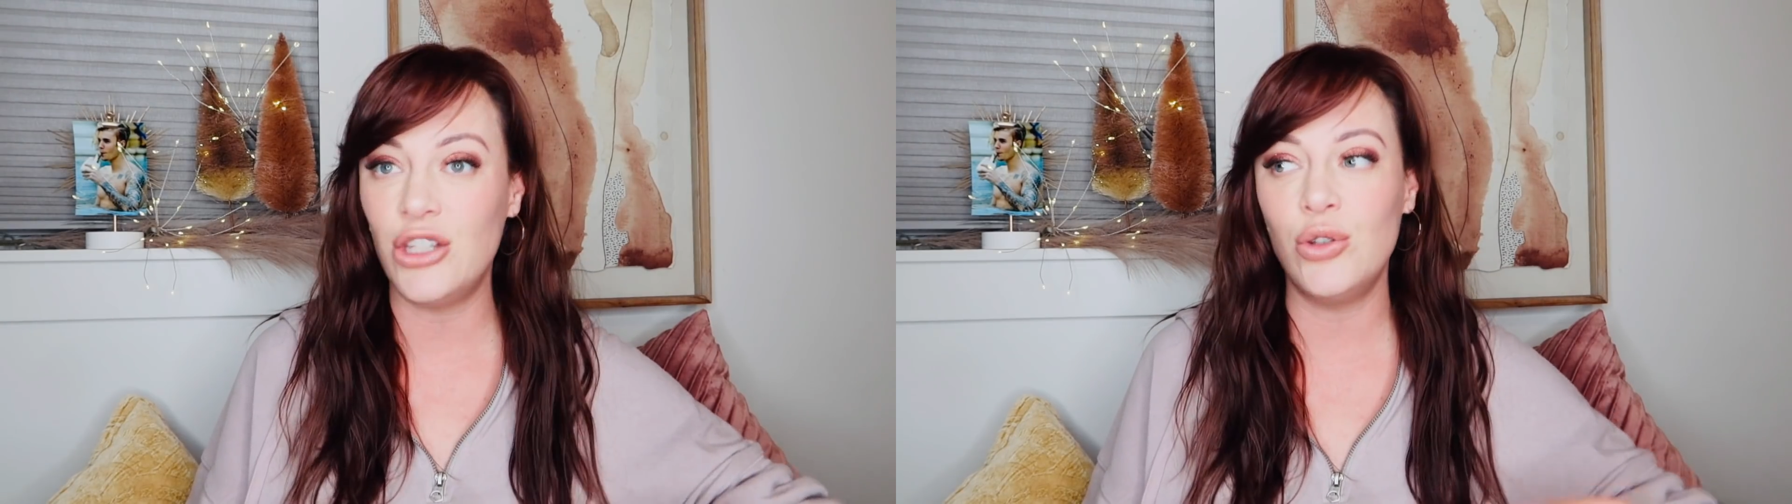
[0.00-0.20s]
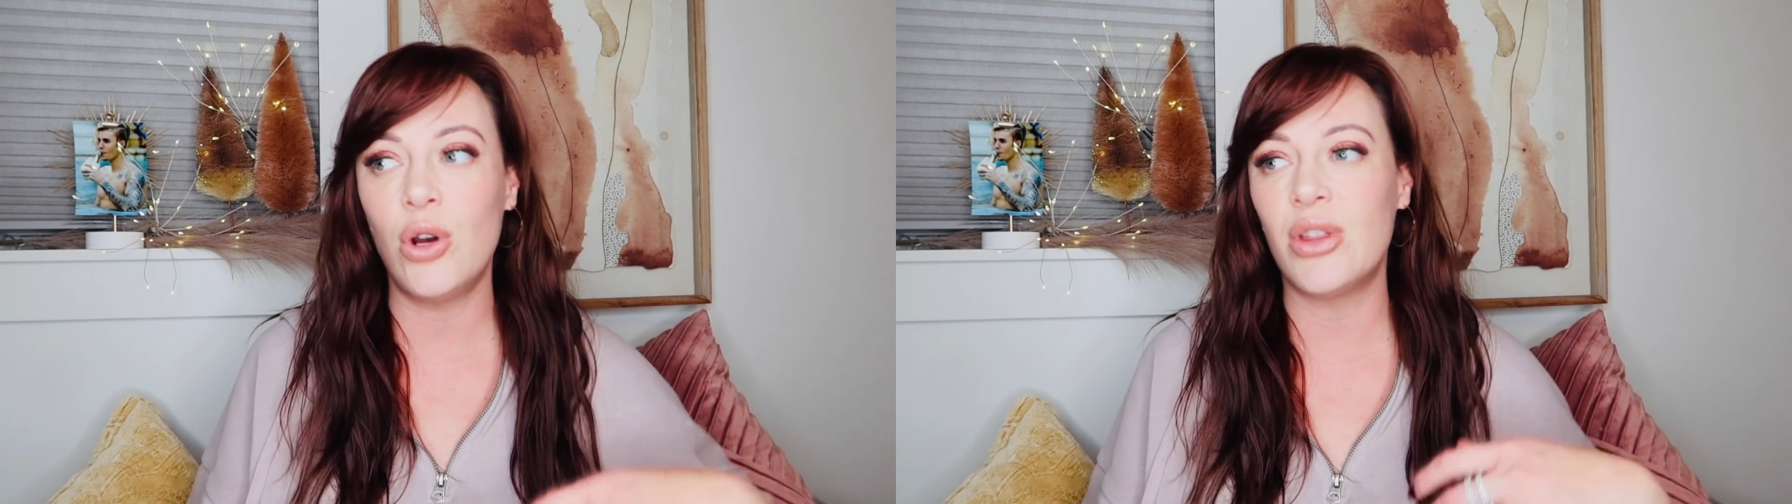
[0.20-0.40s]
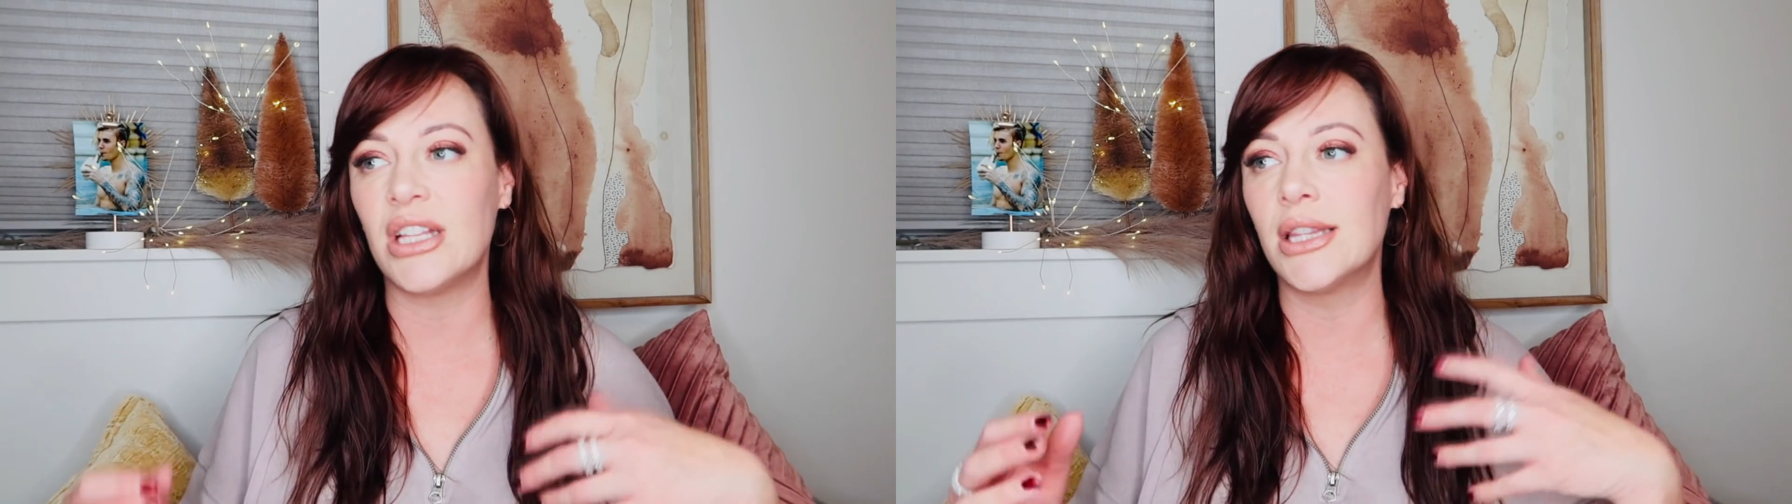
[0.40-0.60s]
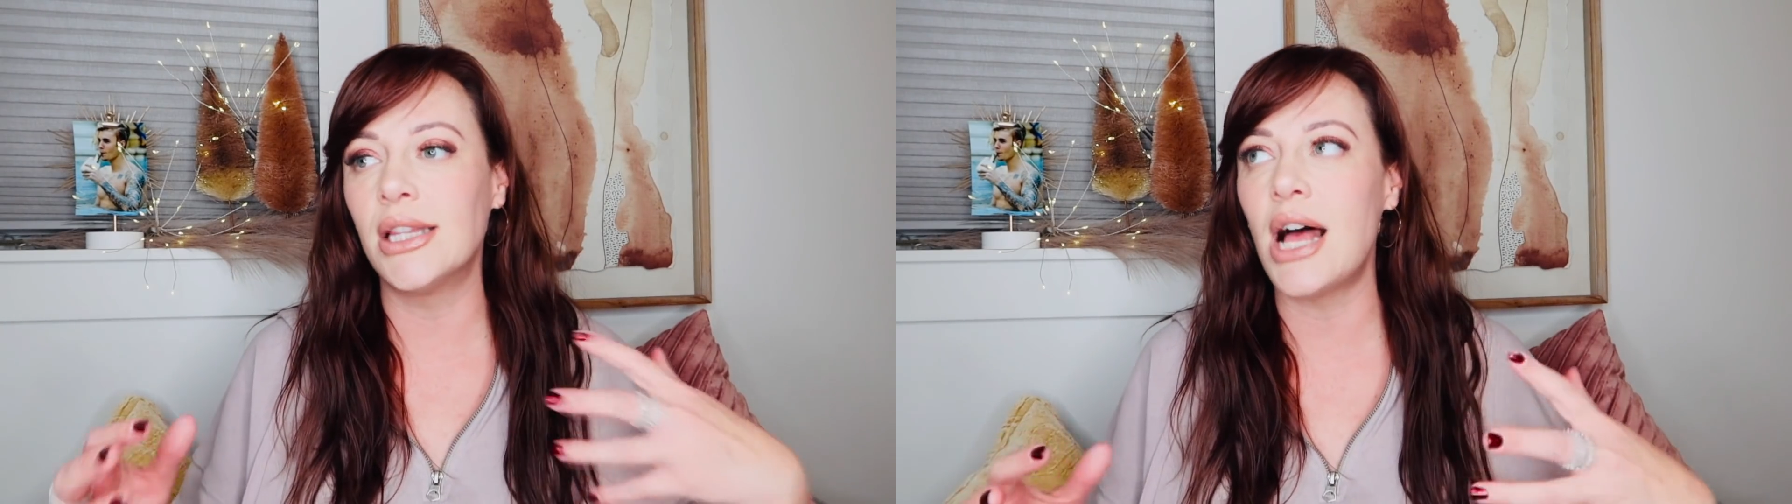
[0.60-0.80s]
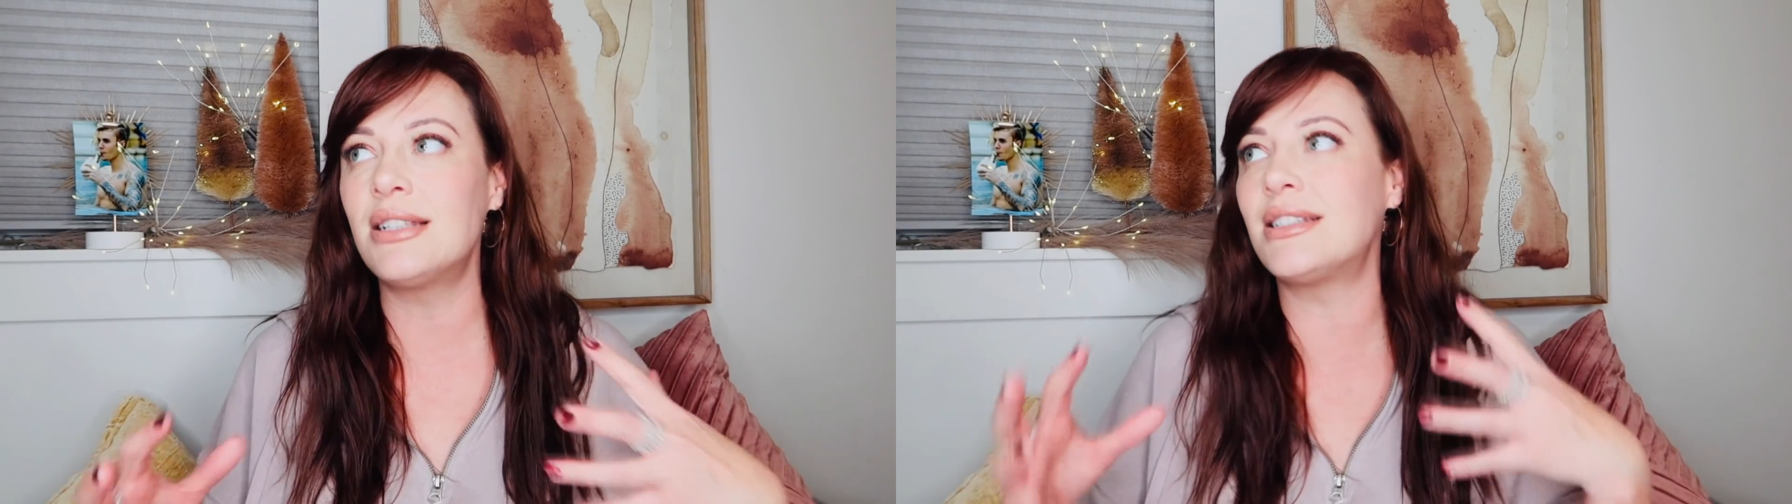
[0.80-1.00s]
and you know that
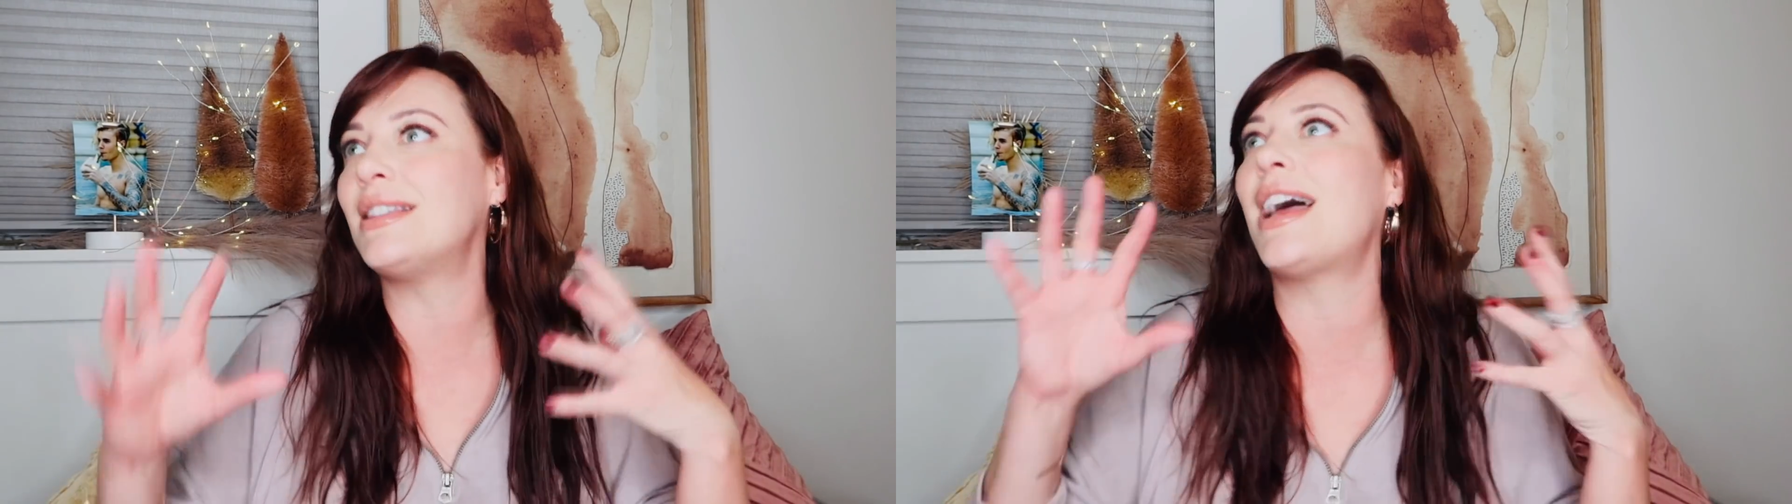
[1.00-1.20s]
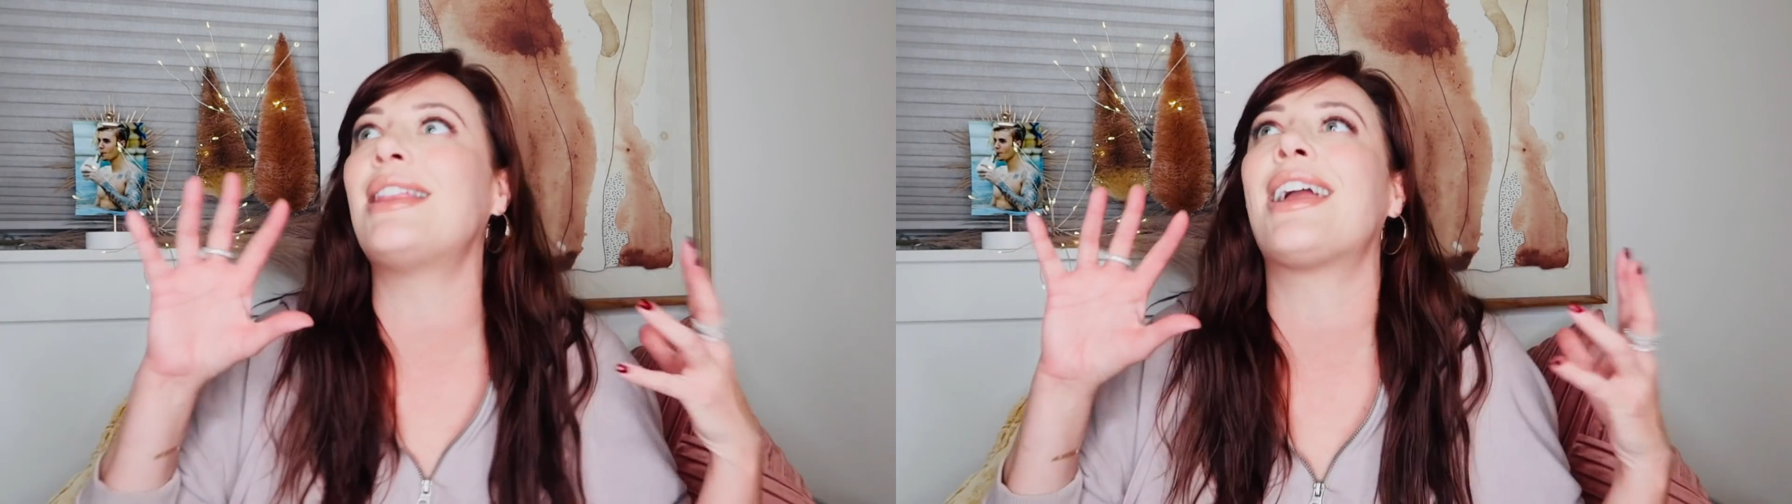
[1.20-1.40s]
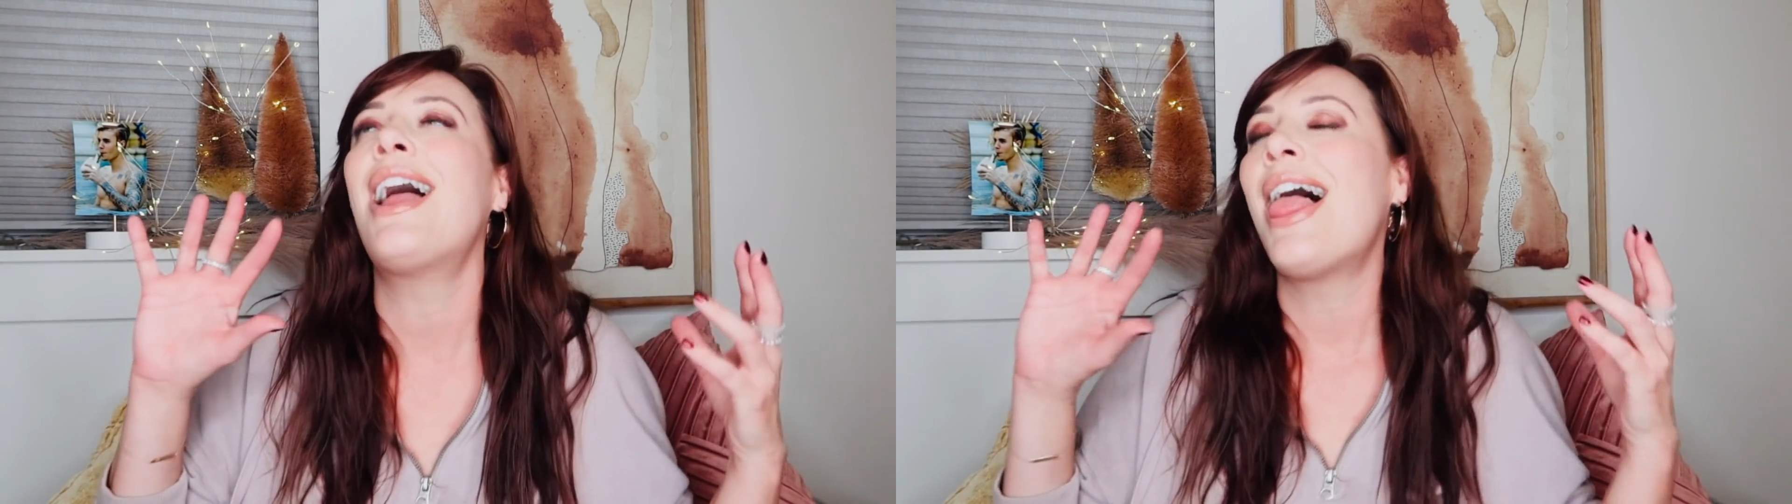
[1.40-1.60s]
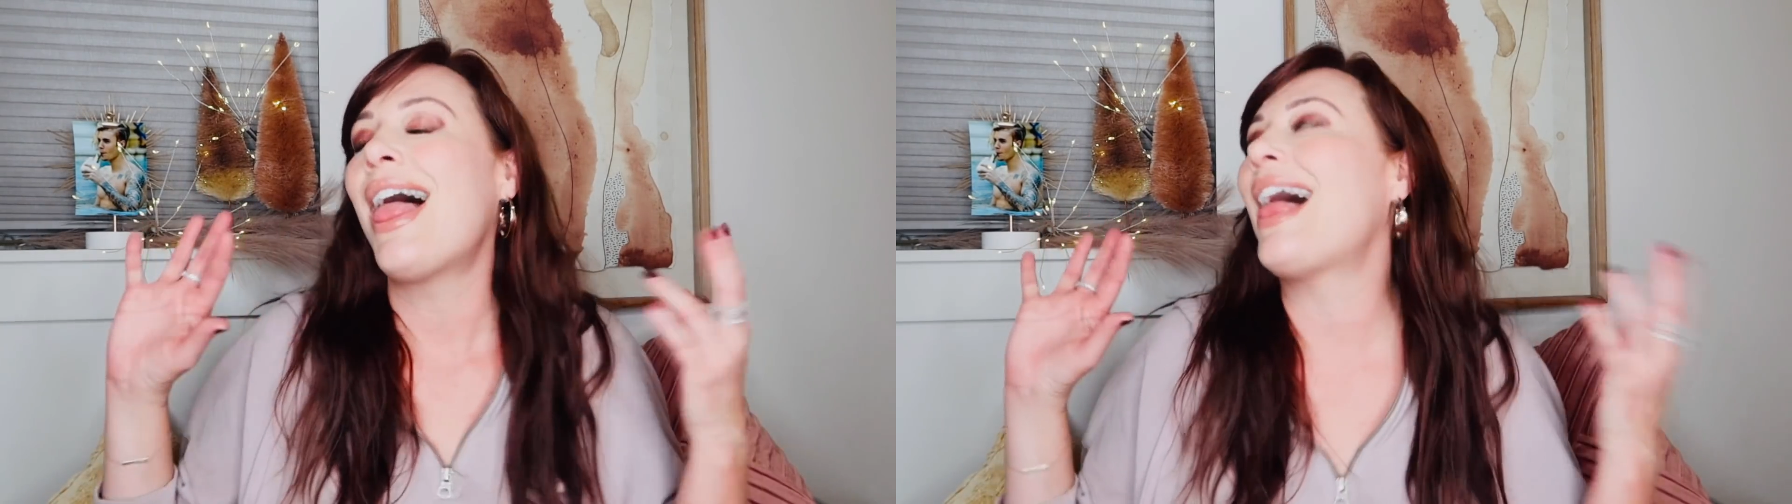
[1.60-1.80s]
lust and that, like,